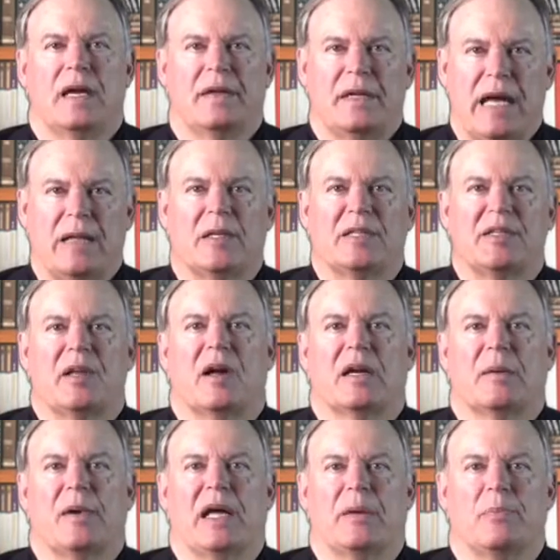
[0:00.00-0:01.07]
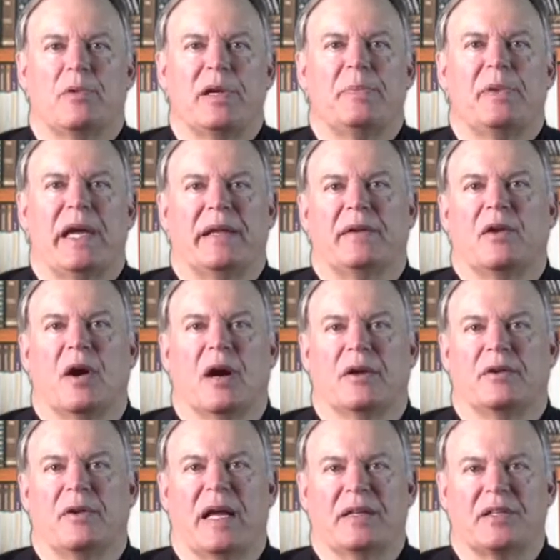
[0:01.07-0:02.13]
Now let's talk about a prepaid
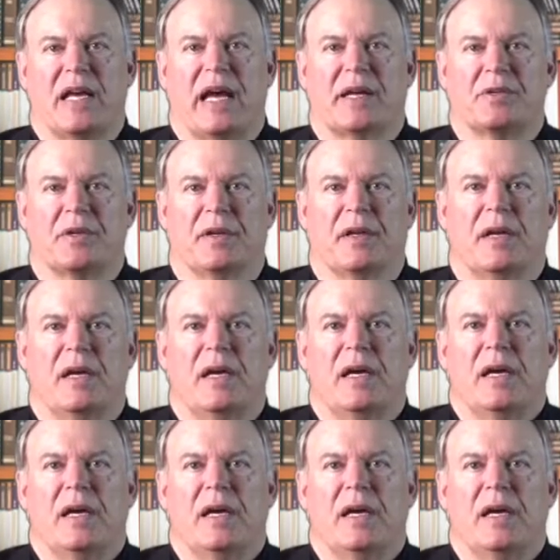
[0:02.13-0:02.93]
card transaction.